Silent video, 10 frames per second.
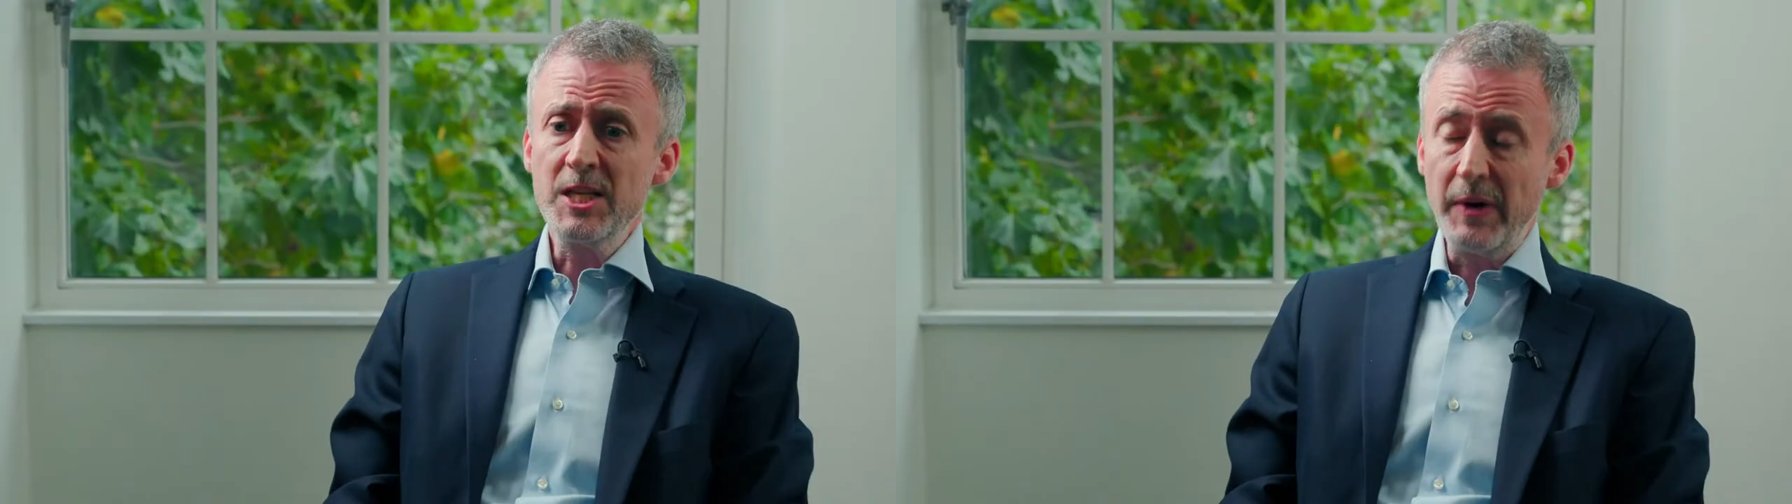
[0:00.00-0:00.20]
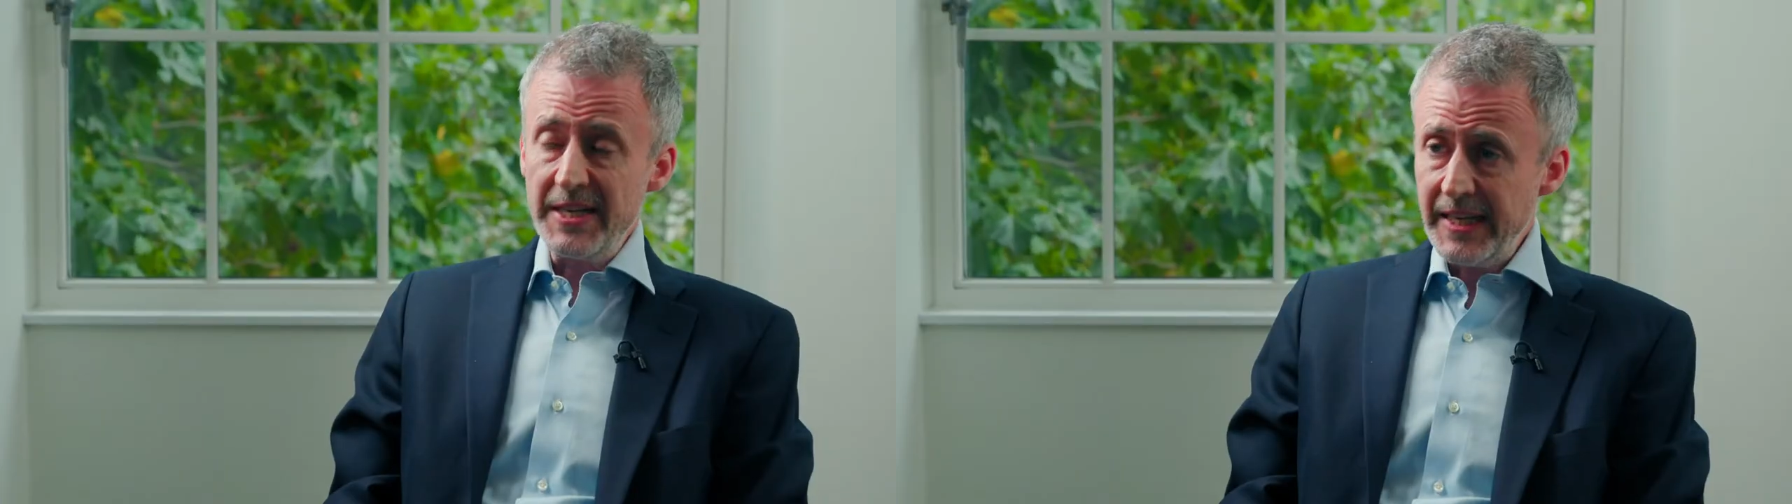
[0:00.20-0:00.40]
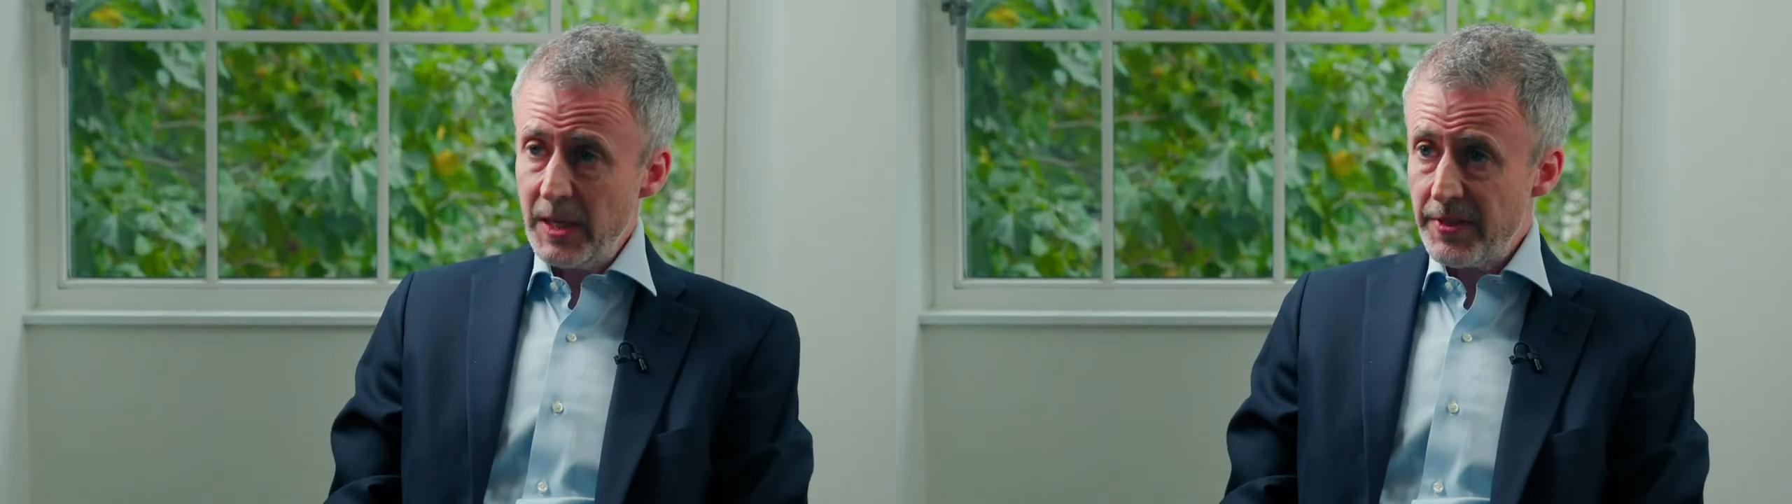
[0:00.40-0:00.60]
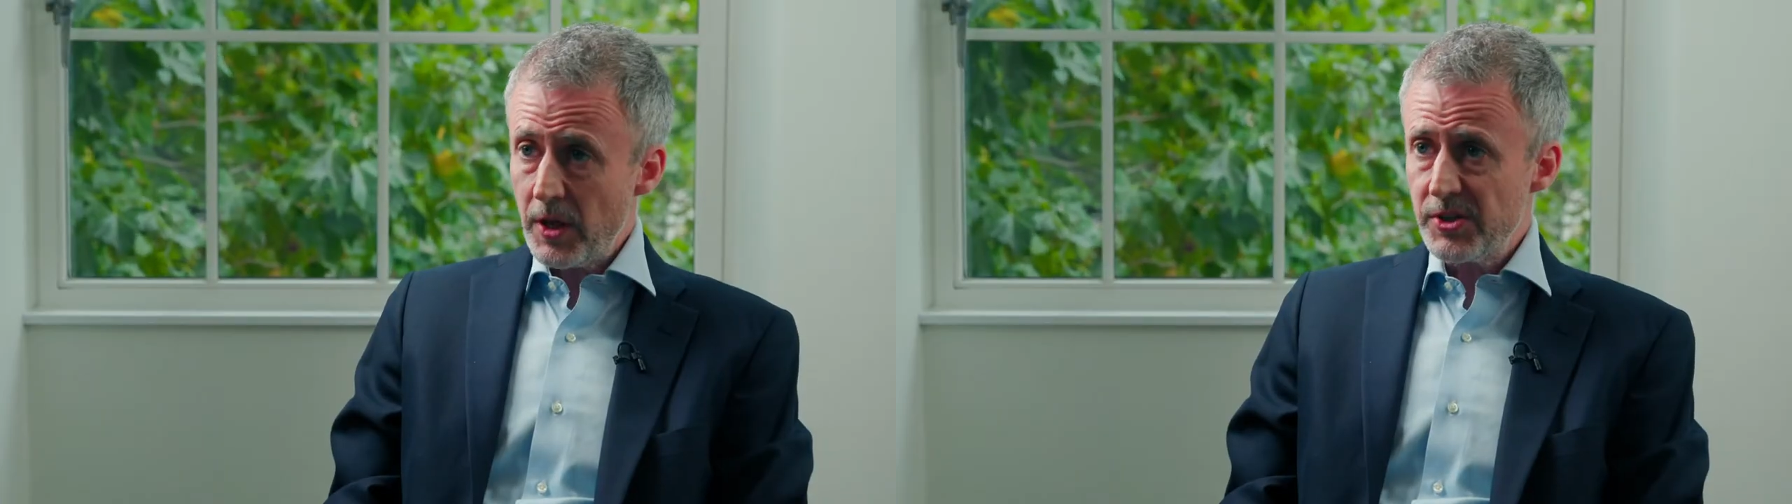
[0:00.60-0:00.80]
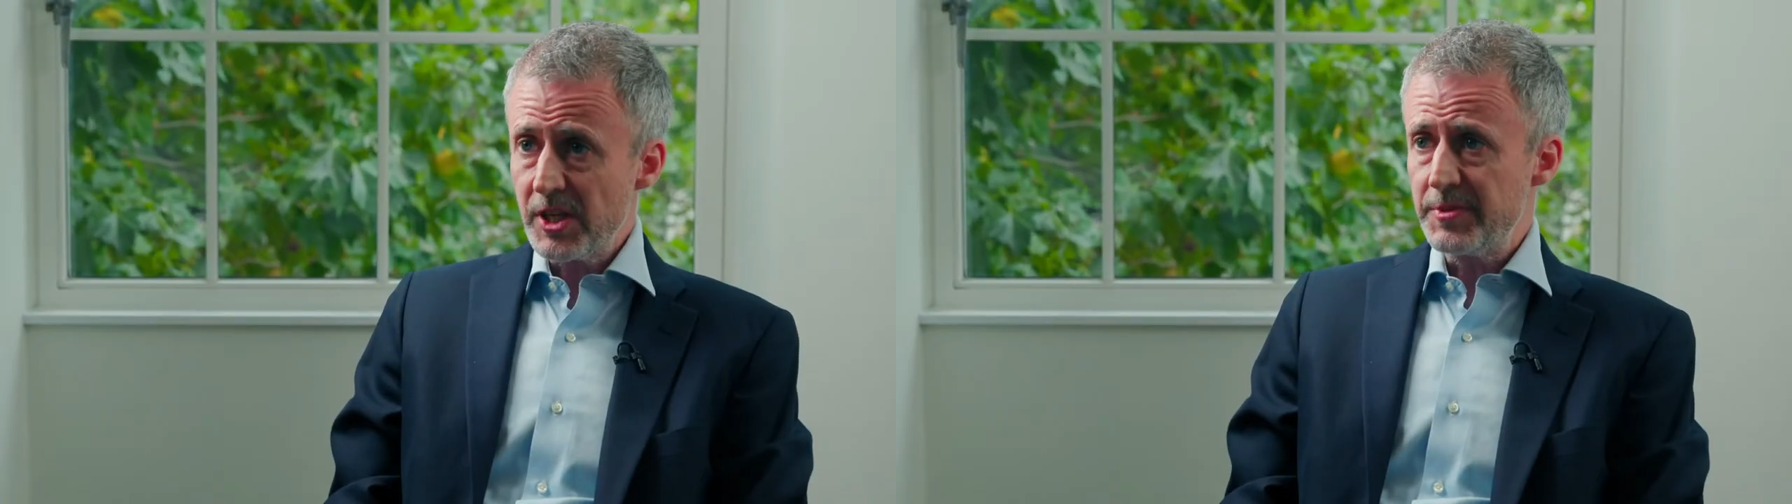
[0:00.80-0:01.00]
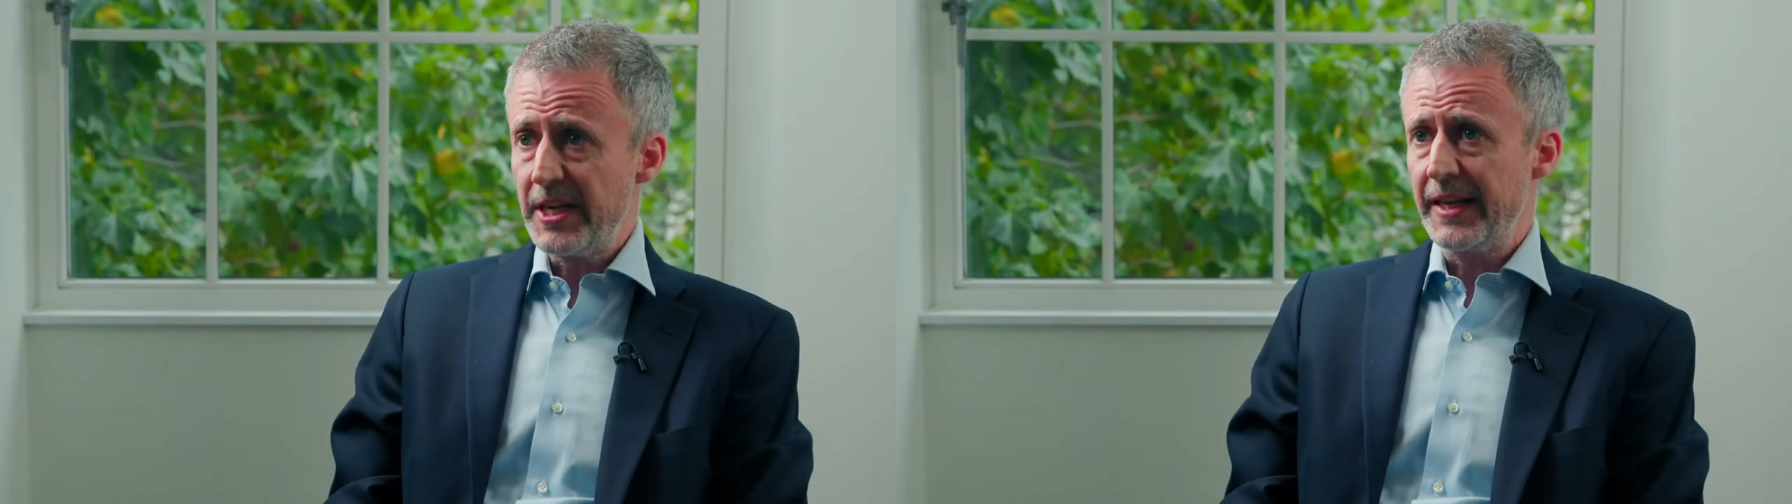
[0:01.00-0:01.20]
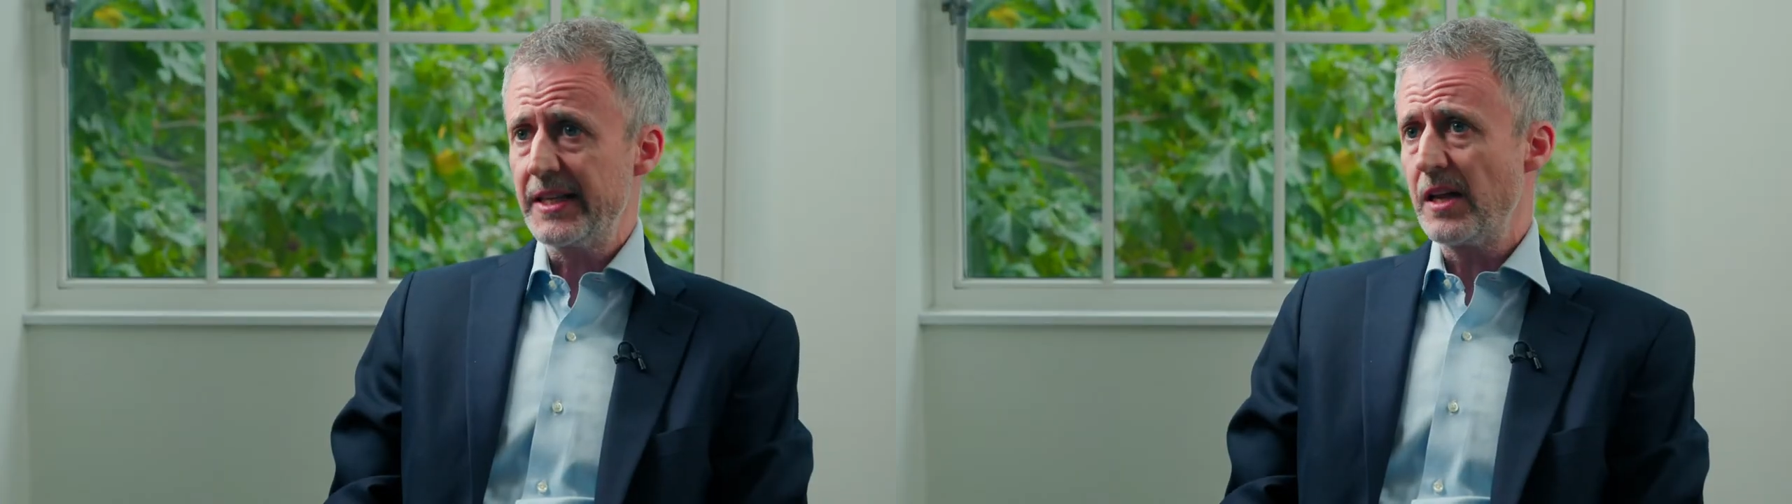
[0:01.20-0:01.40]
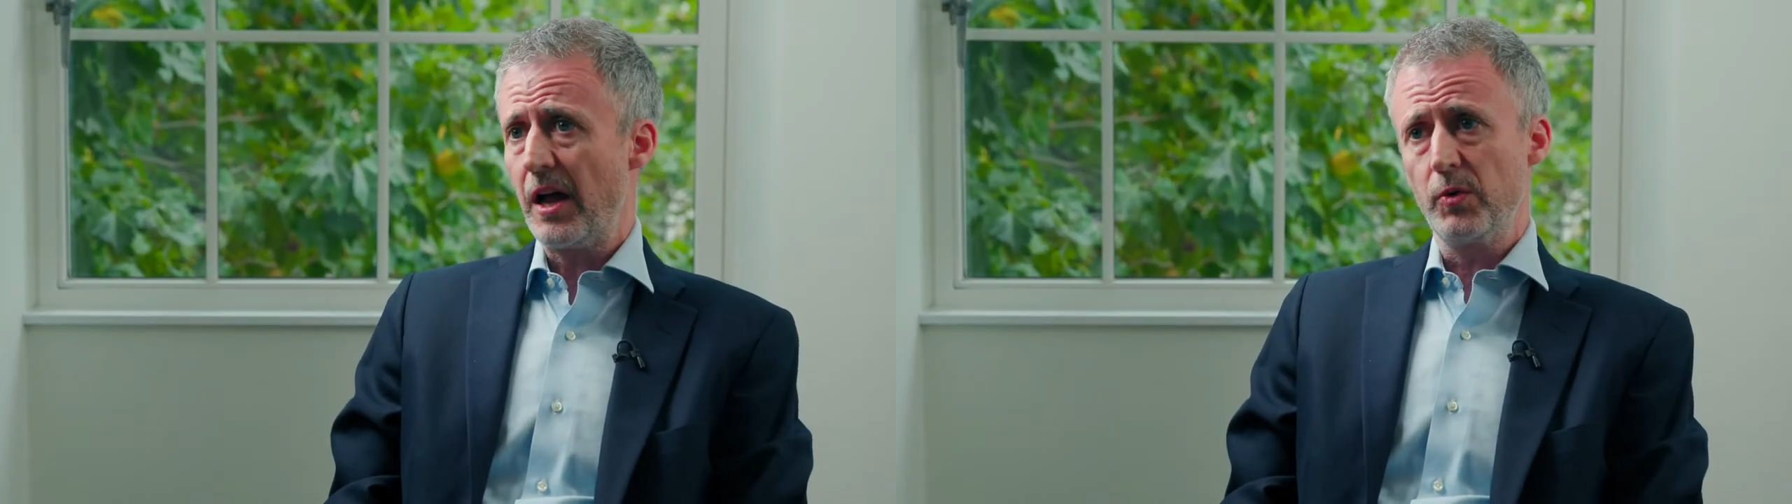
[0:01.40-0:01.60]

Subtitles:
As well as dealing with those subjects,